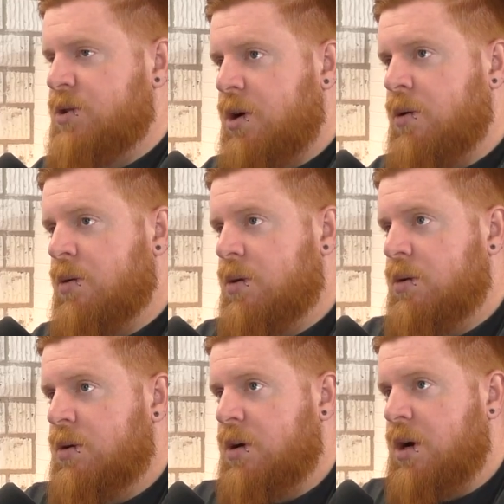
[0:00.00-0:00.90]
So
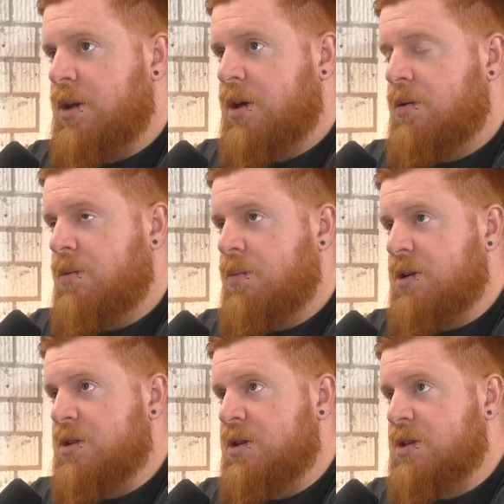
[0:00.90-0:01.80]
I think you
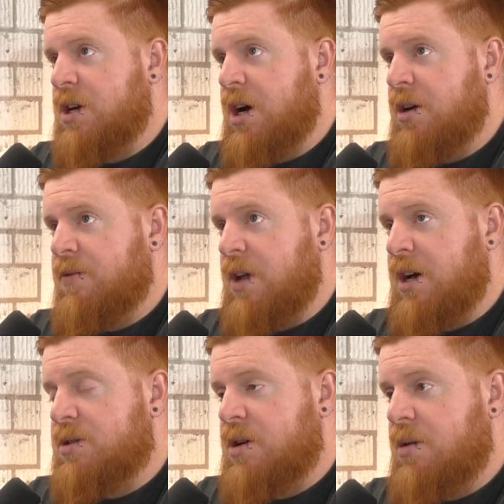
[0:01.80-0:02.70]
mentioned this kind of
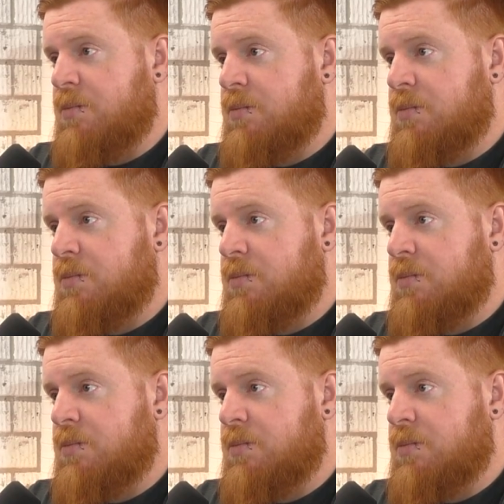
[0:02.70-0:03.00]
last time.